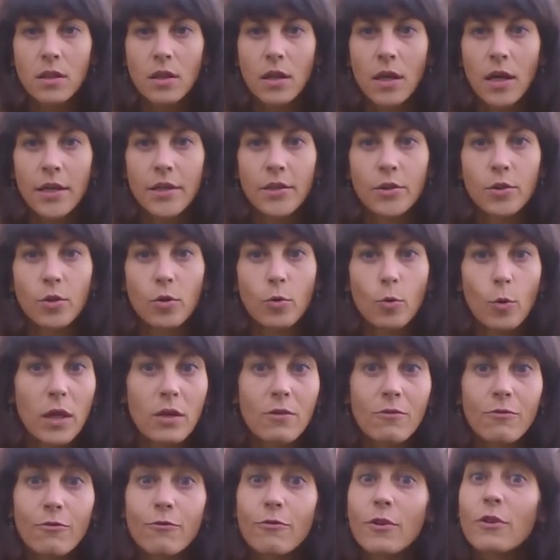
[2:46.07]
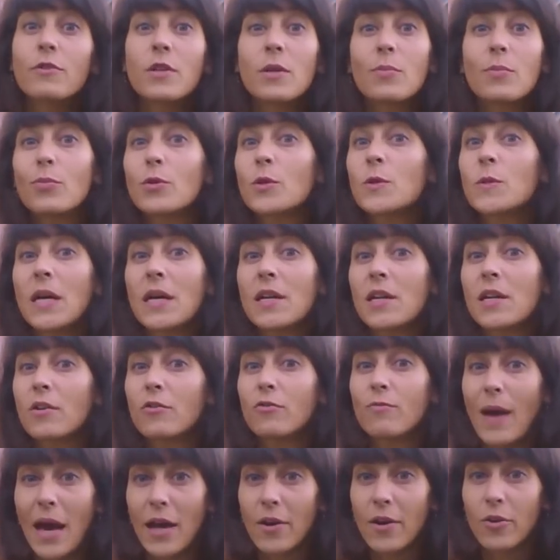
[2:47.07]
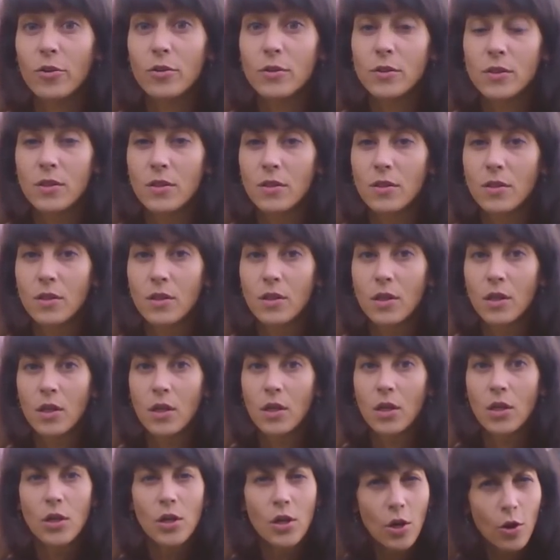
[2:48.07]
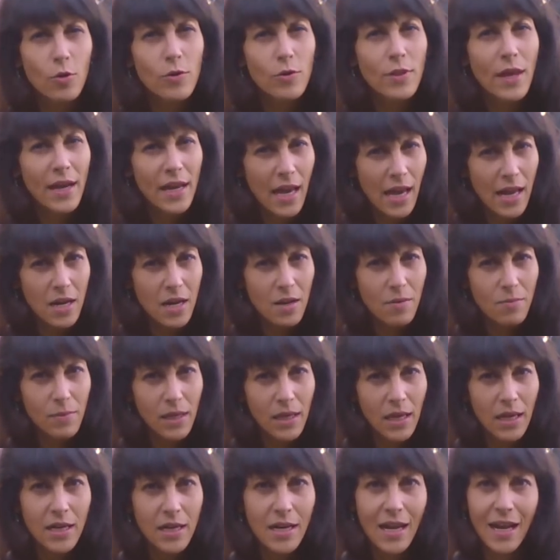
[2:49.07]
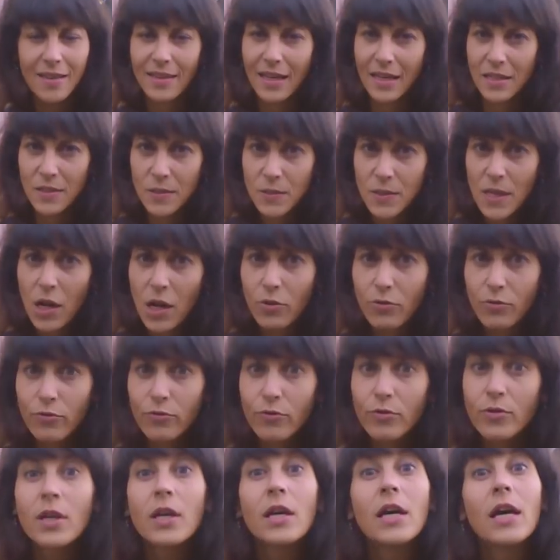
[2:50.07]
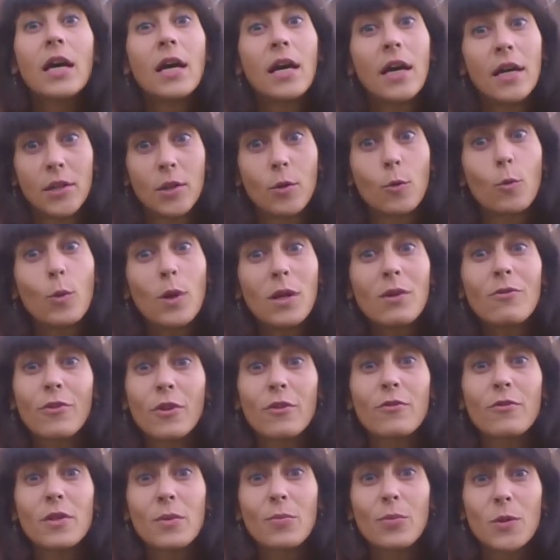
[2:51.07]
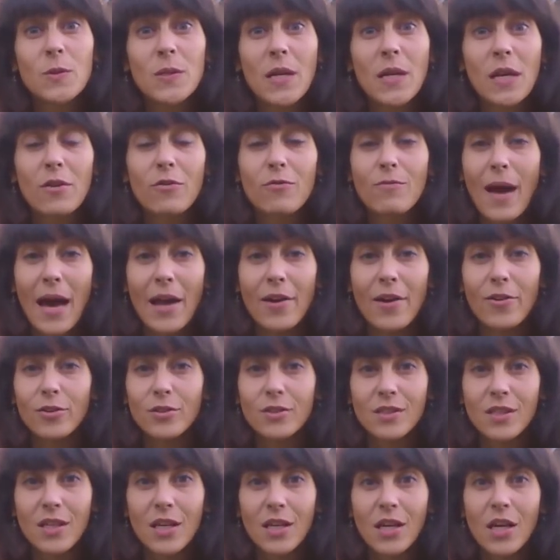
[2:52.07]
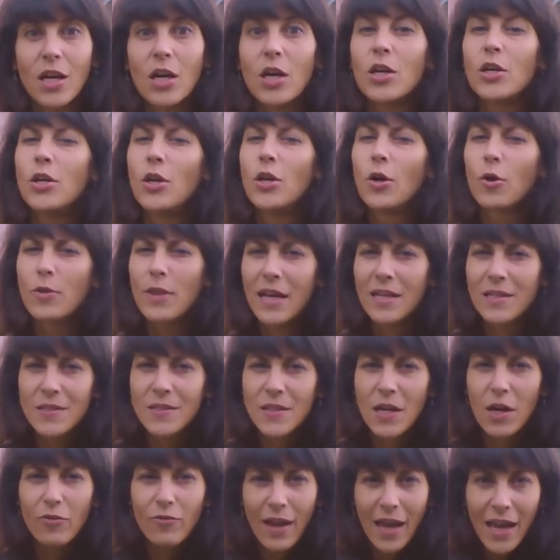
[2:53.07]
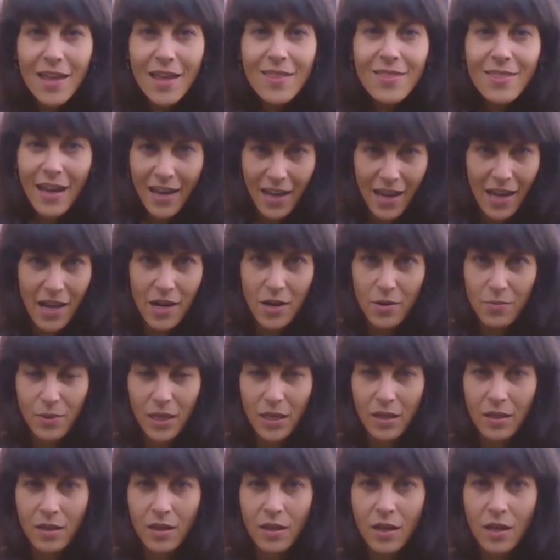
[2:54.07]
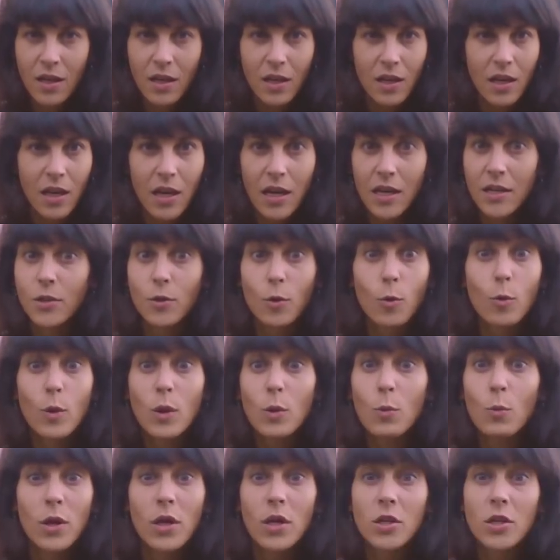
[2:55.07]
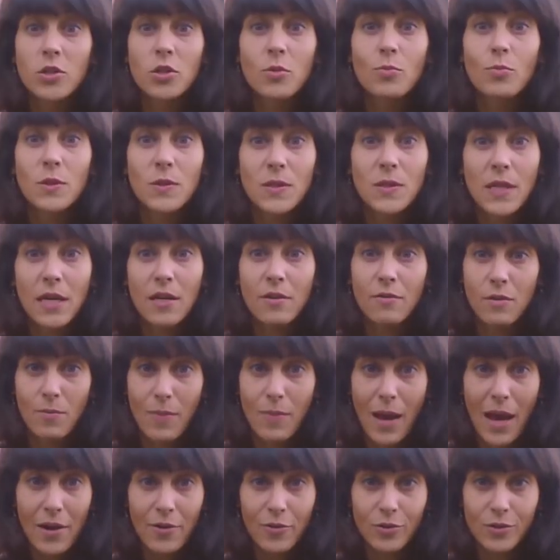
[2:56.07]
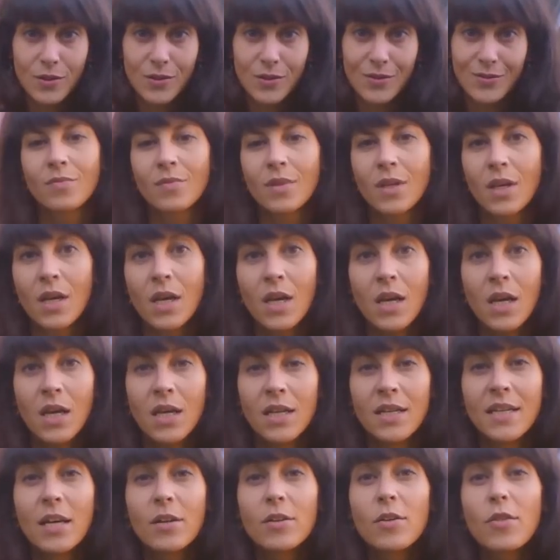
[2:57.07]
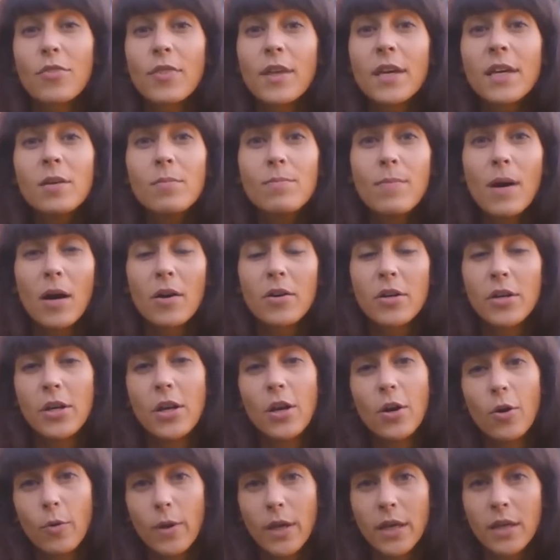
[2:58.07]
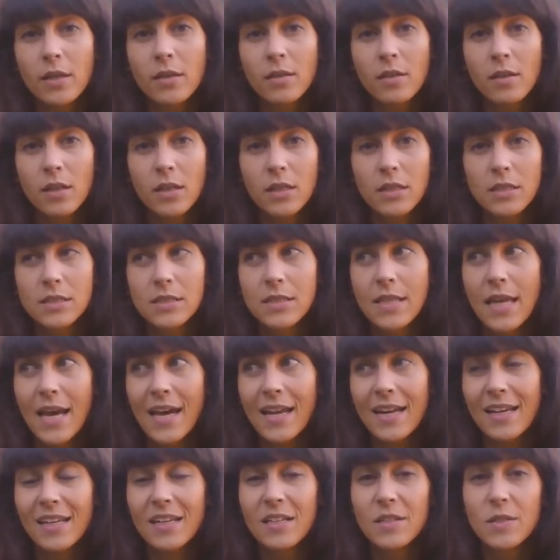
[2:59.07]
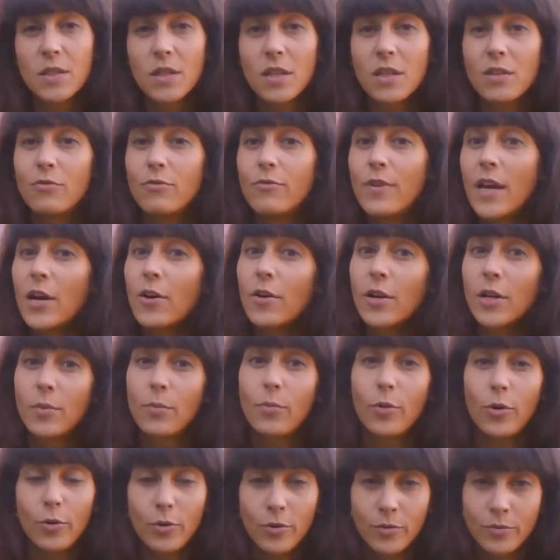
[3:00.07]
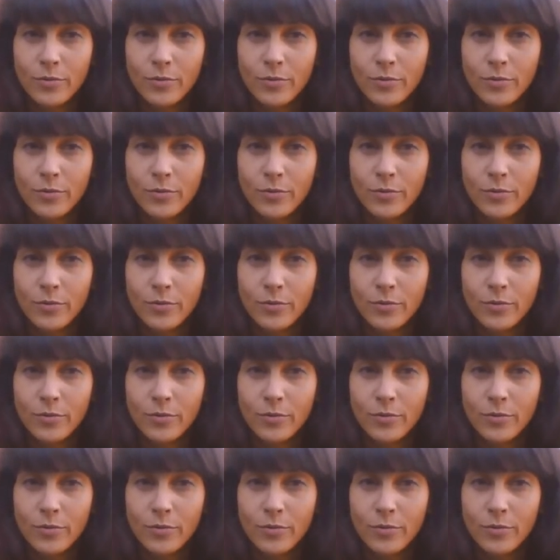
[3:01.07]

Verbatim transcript: and you'll win 50% of battles. Know thy enemy and not thyself, and you'll win 50% of battles. Know thyself and thy enemy, and you'll win 100% of the battles. Now, the thing about knowing is that it is a variable.